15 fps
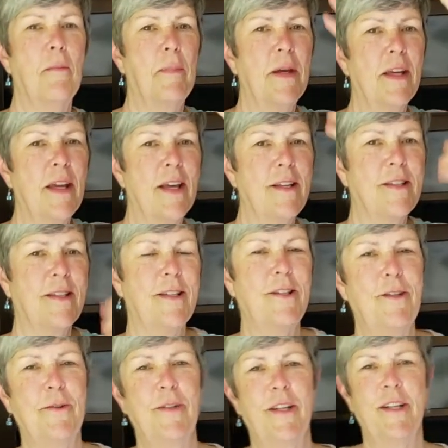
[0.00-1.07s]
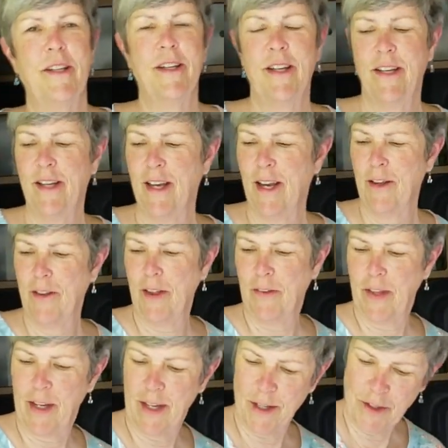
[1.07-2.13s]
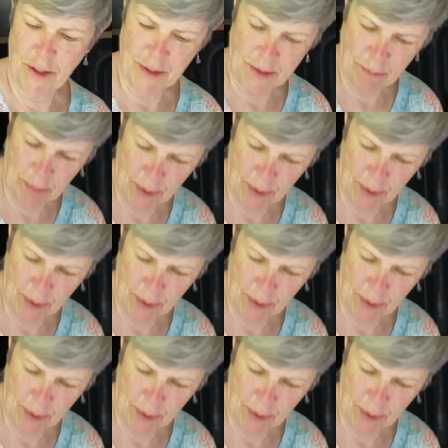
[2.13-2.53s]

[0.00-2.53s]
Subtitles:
A big AC unit. And then I just